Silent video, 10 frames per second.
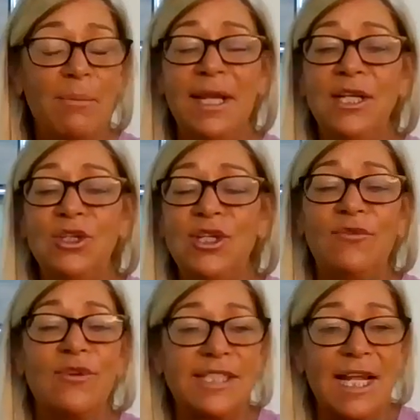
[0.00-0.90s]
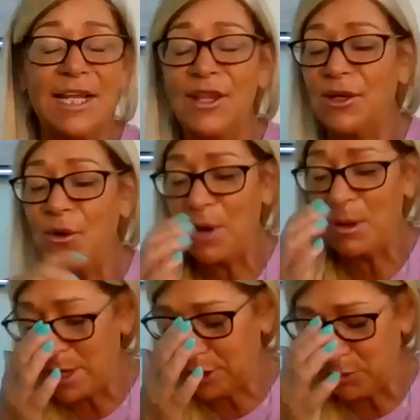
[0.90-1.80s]
I'm going to interject for a second, then go
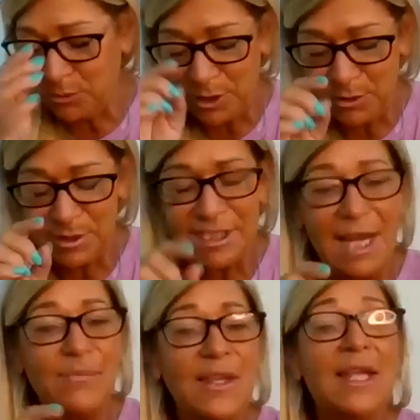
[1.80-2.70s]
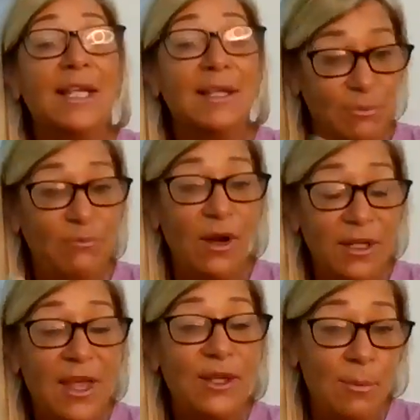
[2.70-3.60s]
right back to what you were saying.
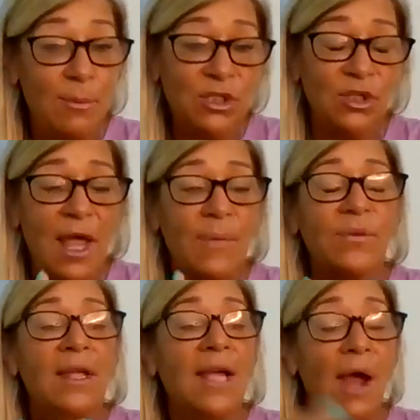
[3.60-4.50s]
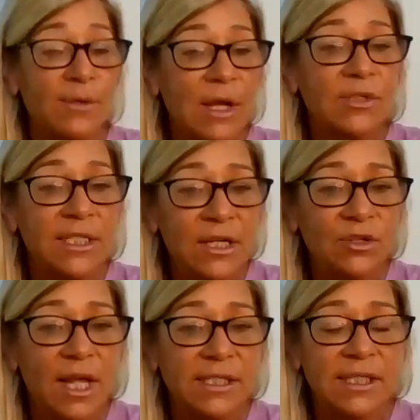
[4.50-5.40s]
Funny that you mentioned that. I was out to
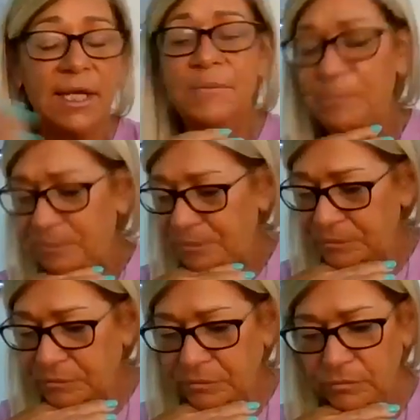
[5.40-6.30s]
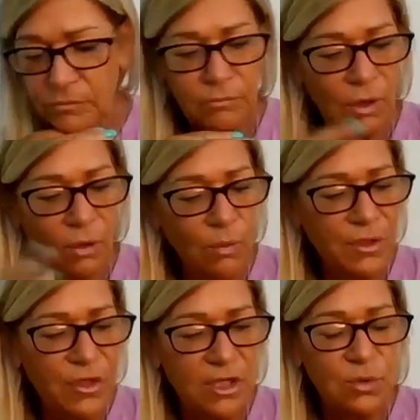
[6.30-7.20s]
dinner last night
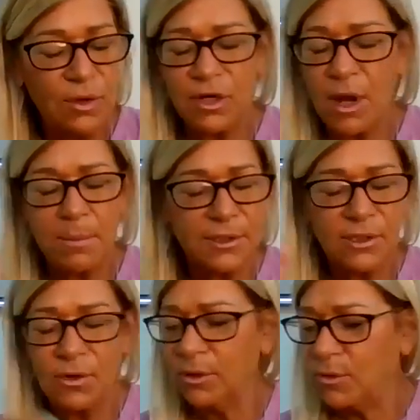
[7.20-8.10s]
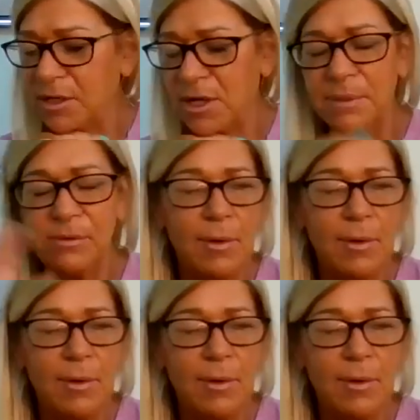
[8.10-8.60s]
with uh, two other couples, great couples.